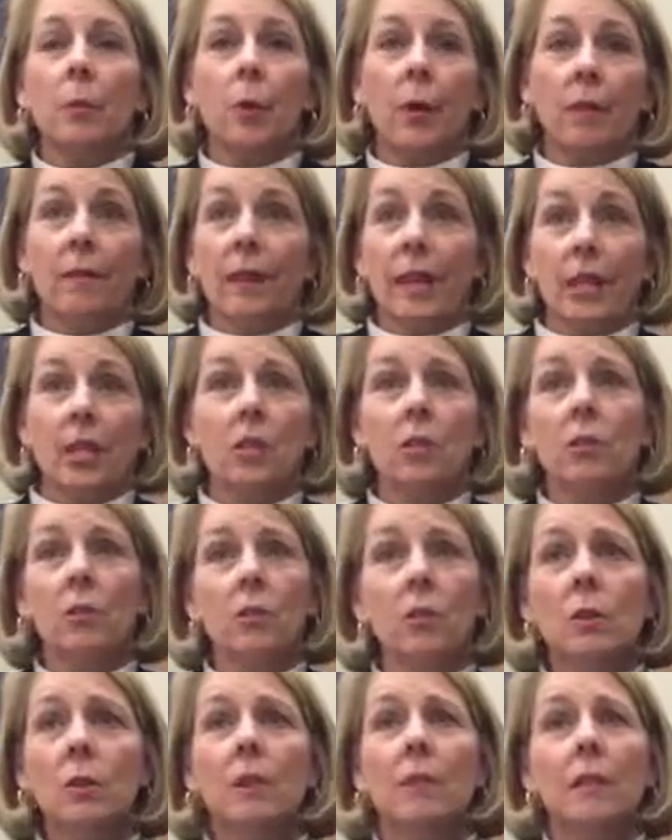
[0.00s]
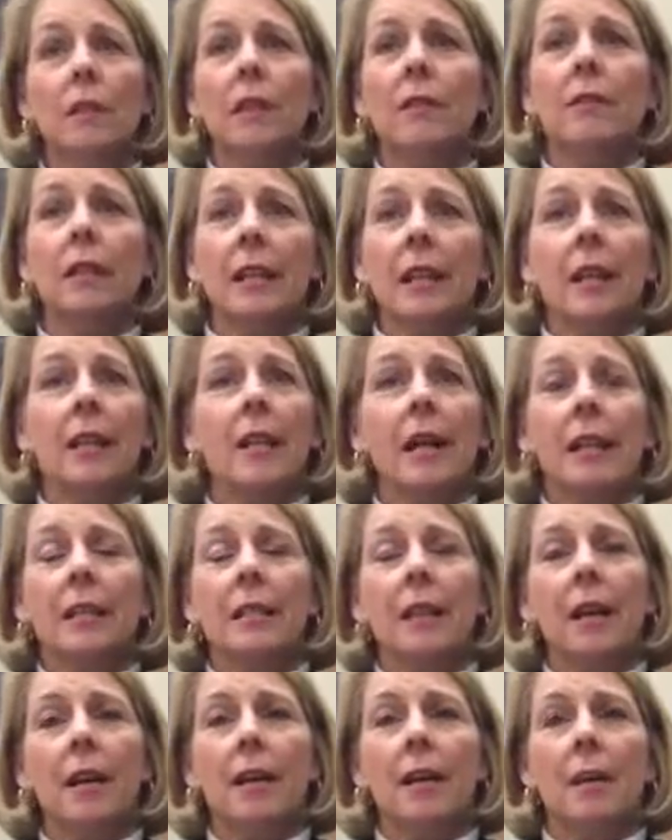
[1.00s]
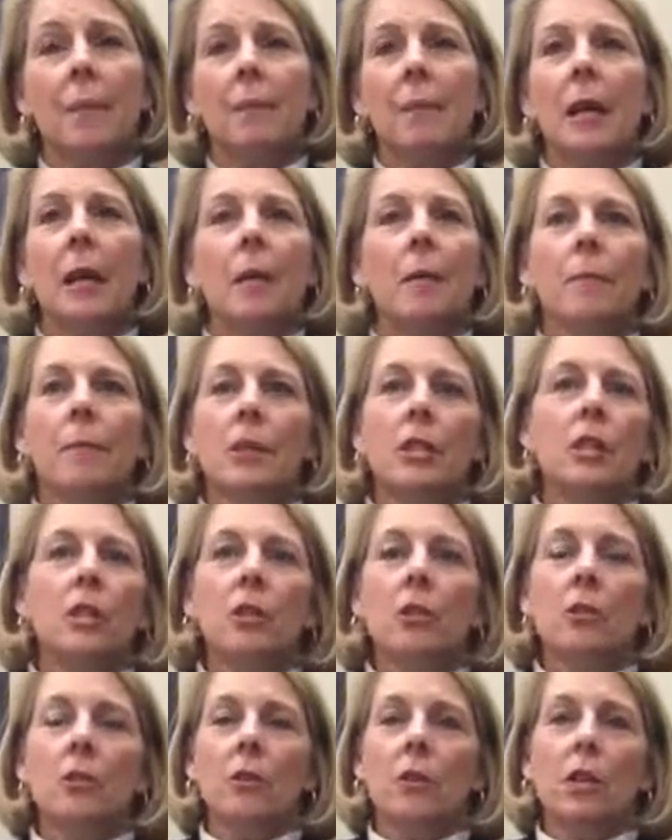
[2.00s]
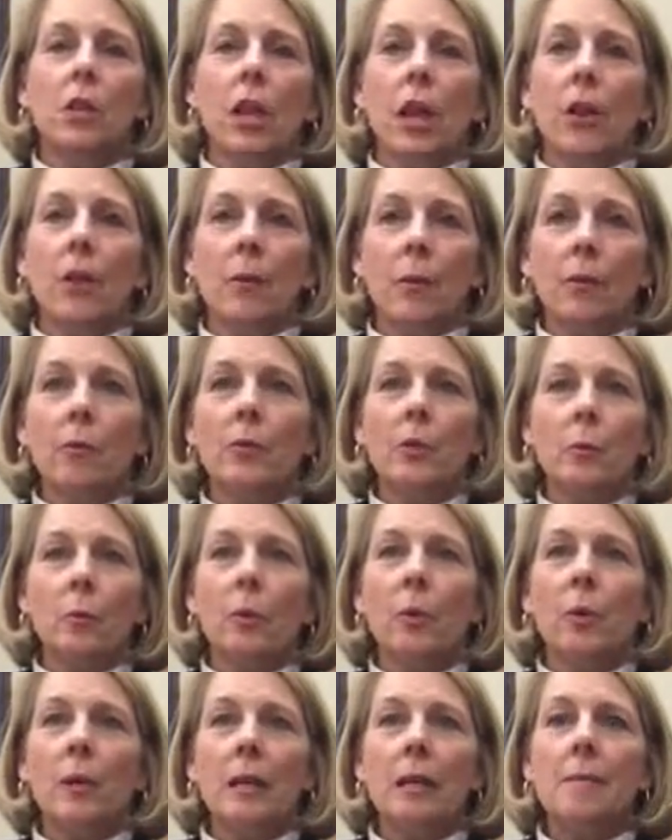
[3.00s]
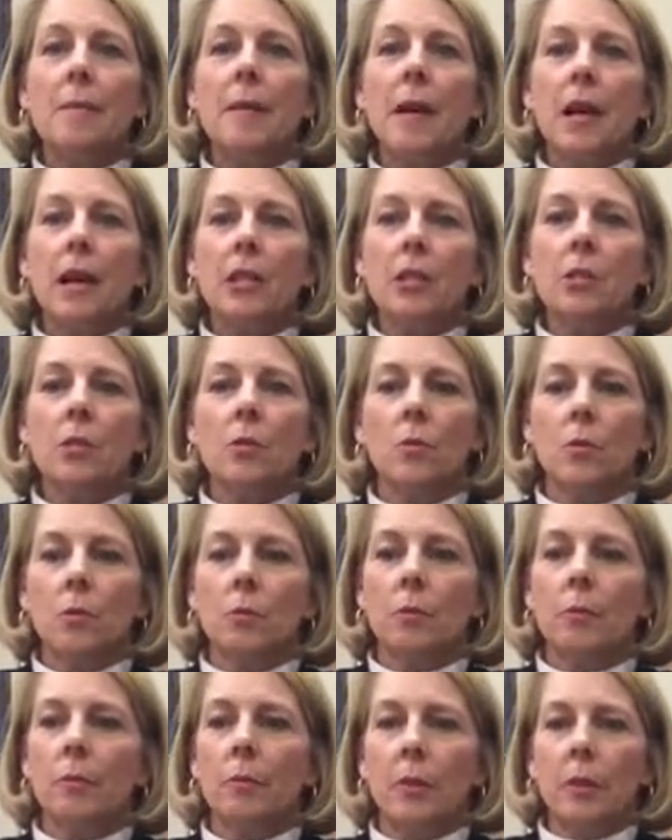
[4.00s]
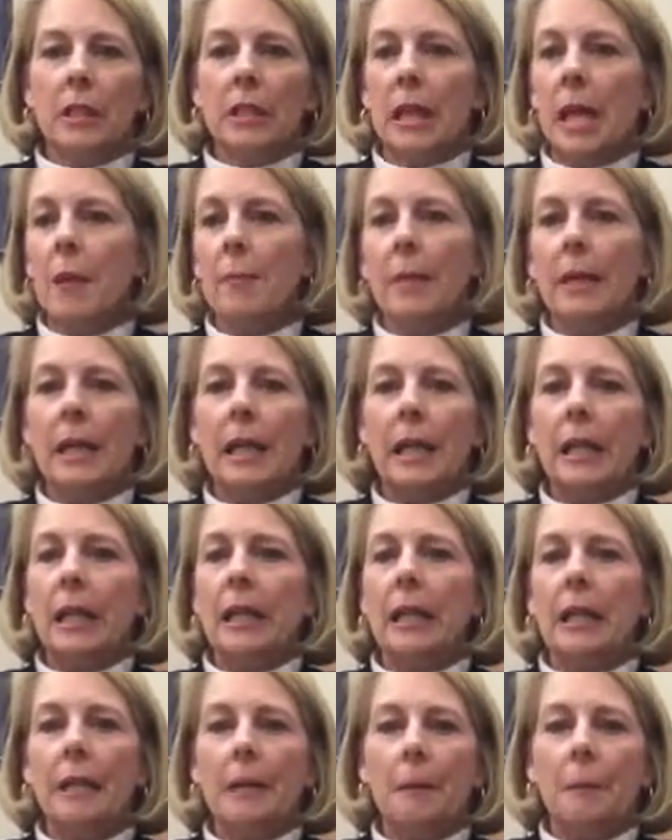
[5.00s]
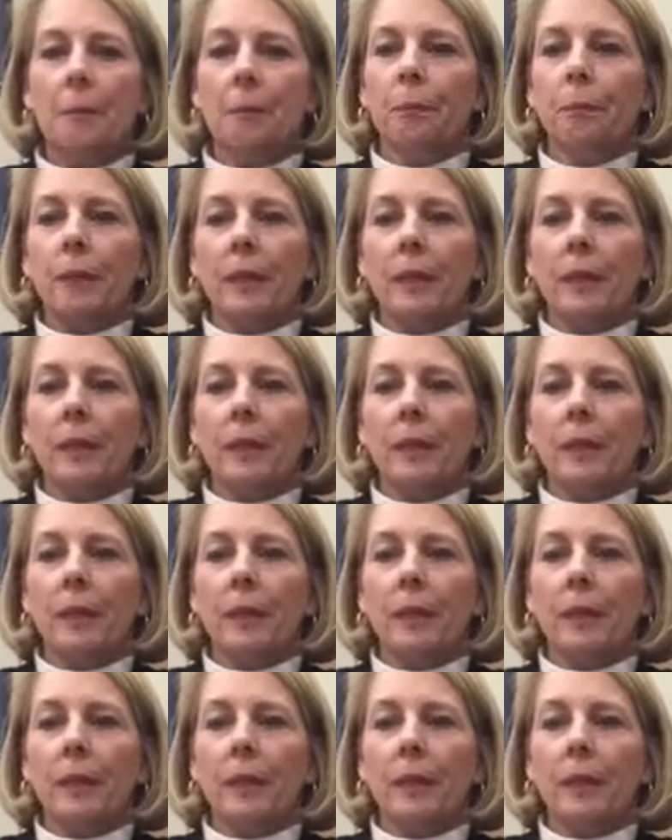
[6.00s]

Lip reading: professionals even at that time, but it was pretty much predominantly